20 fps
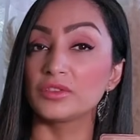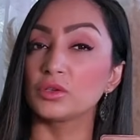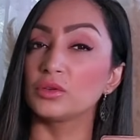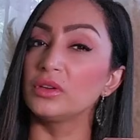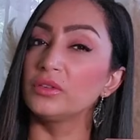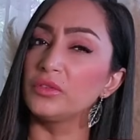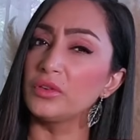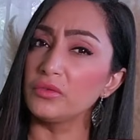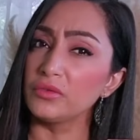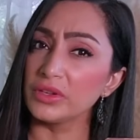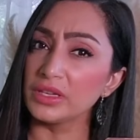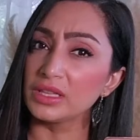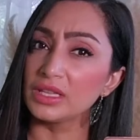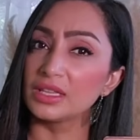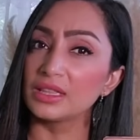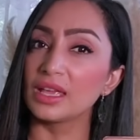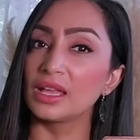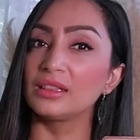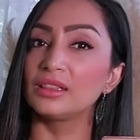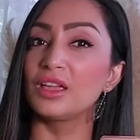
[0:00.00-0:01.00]
So if you're
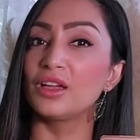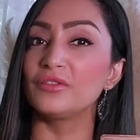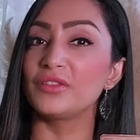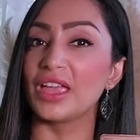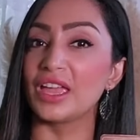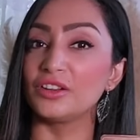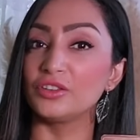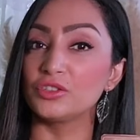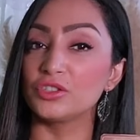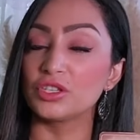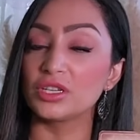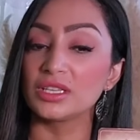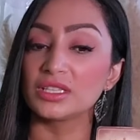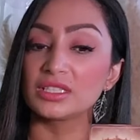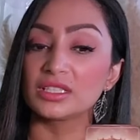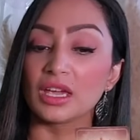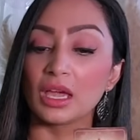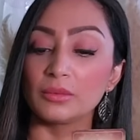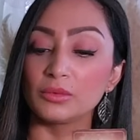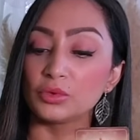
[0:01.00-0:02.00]
feeling that love energy, it's
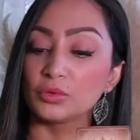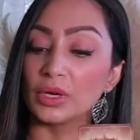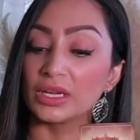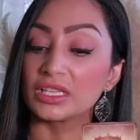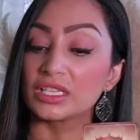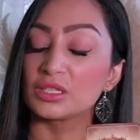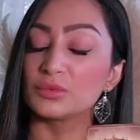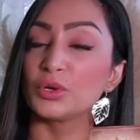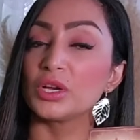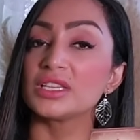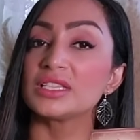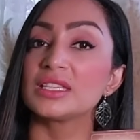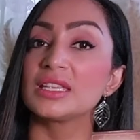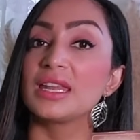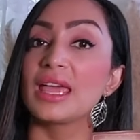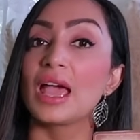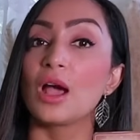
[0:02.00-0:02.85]
time to express it